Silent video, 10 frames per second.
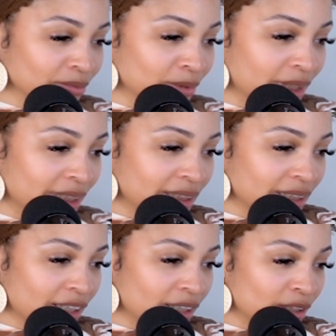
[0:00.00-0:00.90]
what
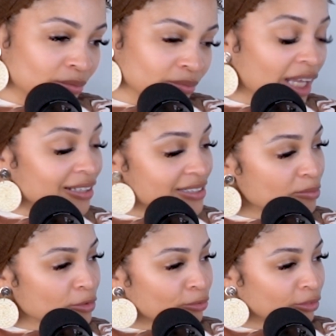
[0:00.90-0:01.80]
that
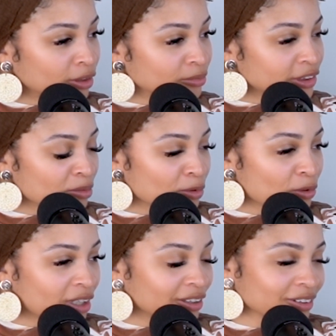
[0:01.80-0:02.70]
statement from Summer
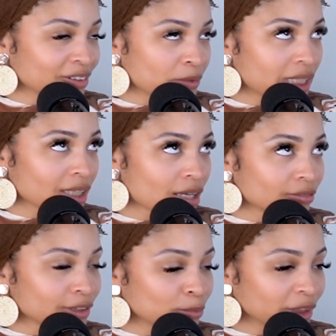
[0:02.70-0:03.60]
Walker, who I
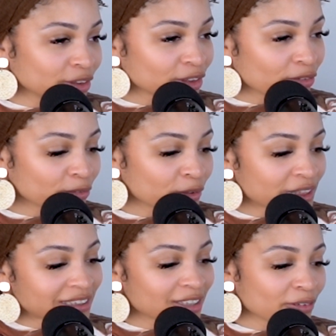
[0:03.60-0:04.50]
love so much, love her
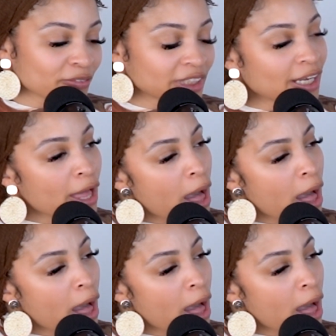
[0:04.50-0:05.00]
voice, love her everything.